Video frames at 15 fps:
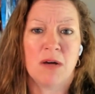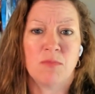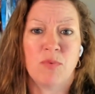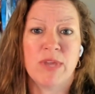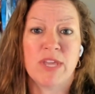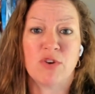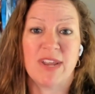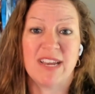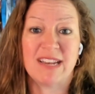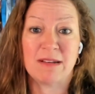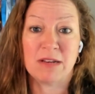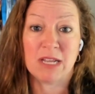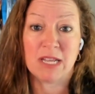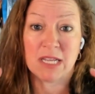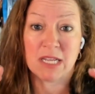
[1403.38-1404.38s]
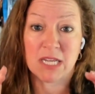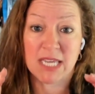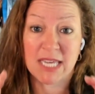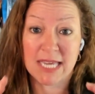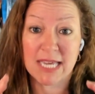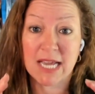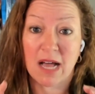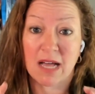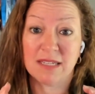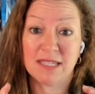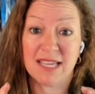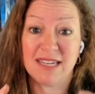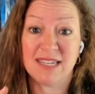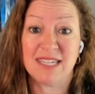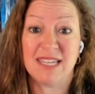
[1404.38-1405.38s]
We created key
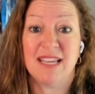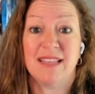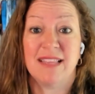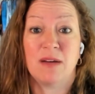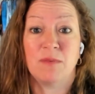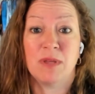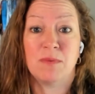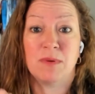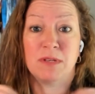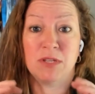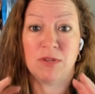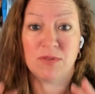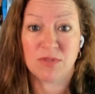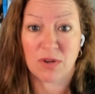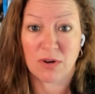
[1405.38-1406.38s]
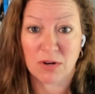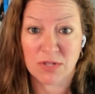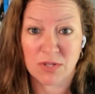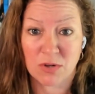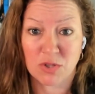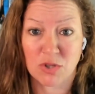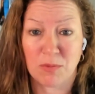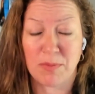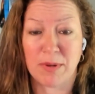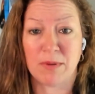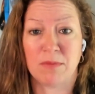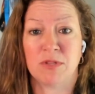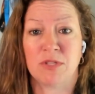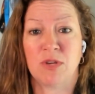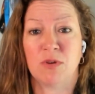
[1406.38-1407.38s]
content that we would use on our
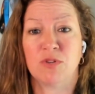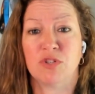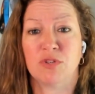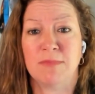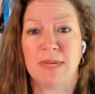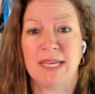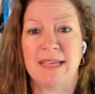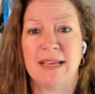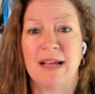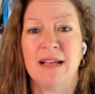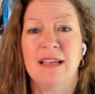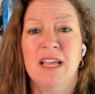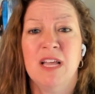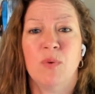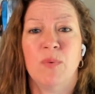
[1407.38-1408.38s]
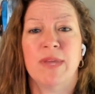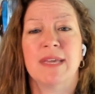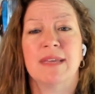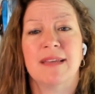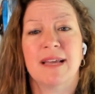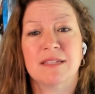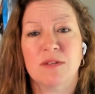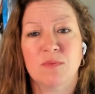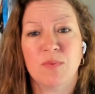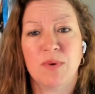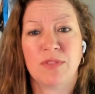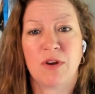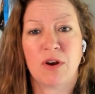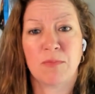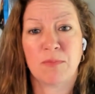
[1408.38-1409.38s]
social media. We connected
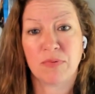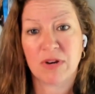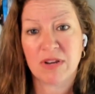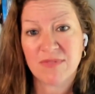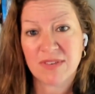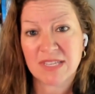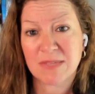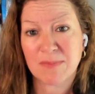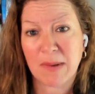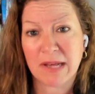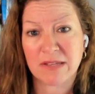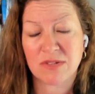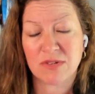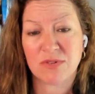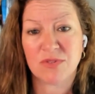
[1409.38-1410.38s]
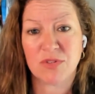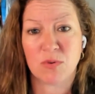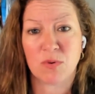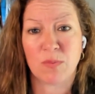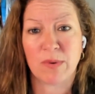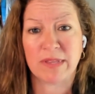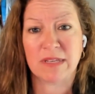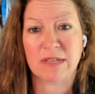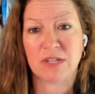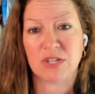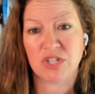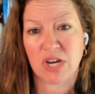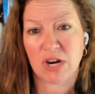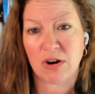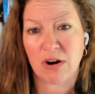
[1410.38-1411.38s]
with our previous sponsors who were willing to
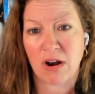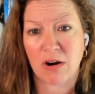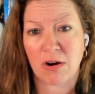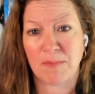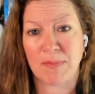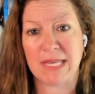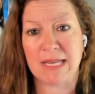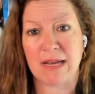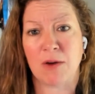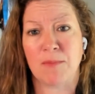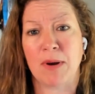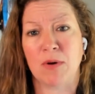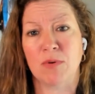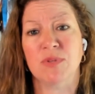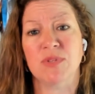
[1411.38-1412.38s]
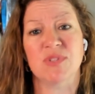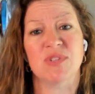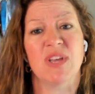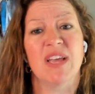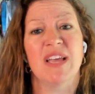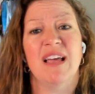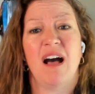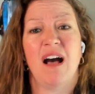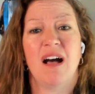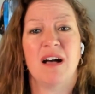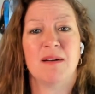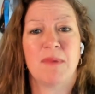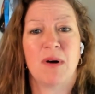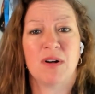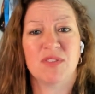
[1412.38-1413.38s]
share our posts
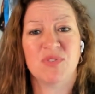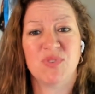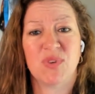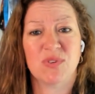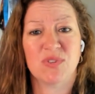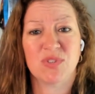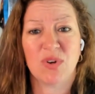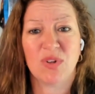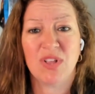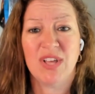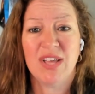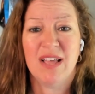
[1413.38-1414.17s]
on social.